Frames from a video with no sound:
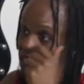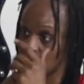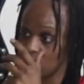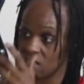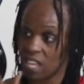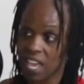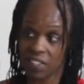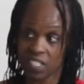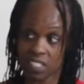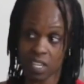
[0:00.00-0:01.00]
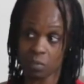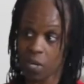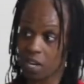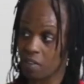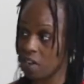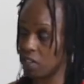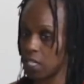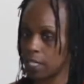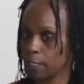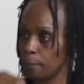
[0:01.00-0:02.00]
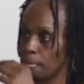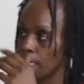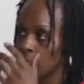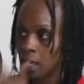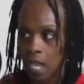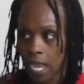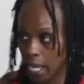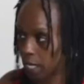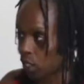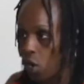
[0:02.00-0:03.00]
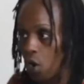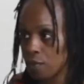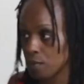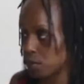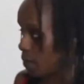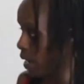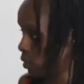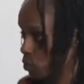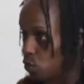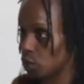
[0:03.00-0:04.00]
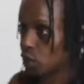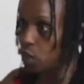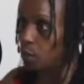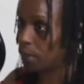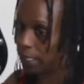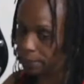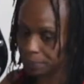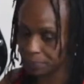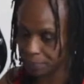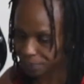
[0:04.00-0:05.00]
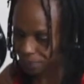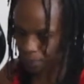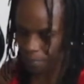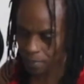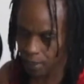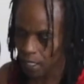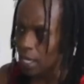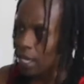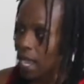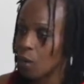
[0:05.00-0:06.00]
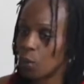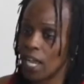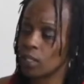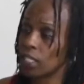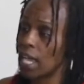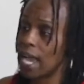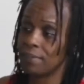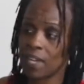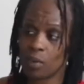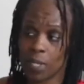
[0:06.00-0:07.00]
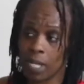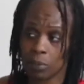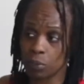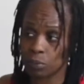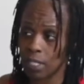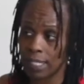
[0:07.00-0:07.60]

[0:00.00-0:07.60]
7, somewhere around in there. I got a call from somebody who was doing a go-go band. I went out there. I've never been able,